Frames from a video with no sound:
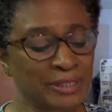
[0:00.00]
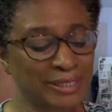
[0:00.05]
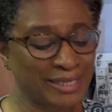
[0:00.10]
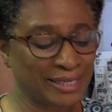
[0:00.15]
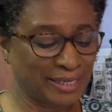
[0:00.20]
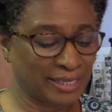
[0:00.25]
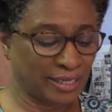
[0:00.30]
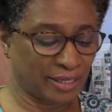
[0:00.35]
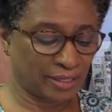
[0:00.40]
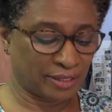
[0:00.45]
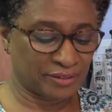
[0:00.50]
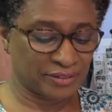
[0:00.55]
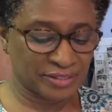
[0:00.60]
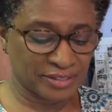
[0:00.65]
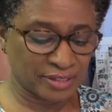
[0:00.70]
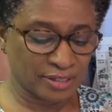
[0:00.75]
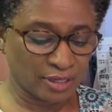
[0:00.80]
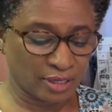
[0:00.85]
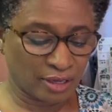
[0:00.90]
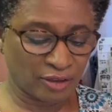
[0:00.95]
knit
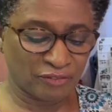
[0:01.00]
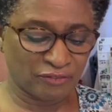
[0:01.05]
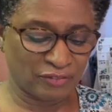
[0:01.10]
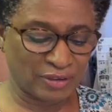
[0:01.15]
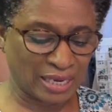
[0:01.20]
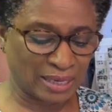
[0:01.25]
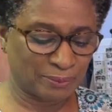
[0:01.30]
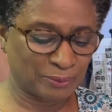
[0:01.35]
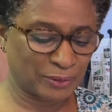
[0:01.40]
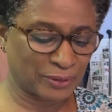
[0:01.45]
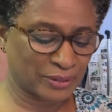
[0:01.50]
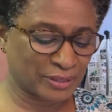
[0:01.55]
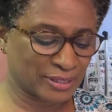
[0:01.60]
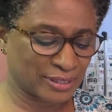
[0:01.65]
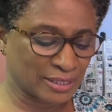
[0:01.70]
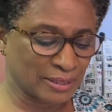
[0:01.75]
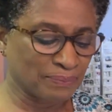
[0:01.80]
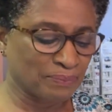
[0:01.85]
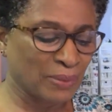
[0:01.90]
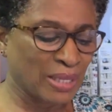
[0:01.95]

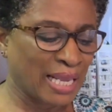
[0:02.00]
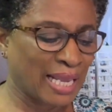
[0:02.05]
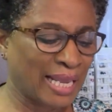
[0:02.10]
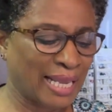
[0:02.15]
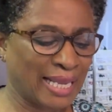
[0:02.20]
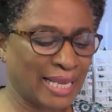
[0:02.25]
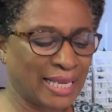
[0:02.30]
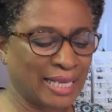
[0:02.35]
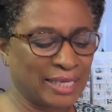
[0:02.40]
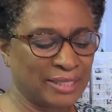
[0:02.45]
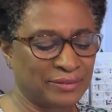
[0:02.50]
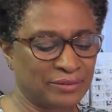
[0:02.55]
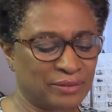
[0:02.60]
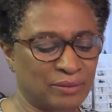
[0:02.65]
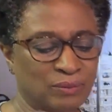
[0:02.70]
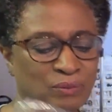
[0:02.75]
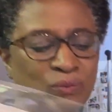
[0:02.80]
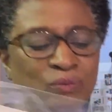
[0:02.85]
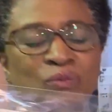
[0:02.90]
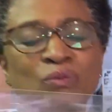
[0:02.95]
fabrics. And
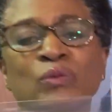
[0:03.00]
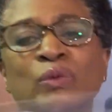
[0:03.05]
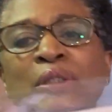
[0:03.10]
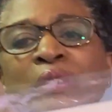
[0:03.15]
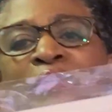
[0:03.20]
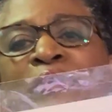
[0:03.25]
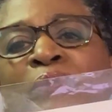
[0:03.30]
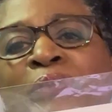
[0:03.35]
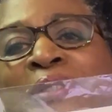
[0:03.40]
one of the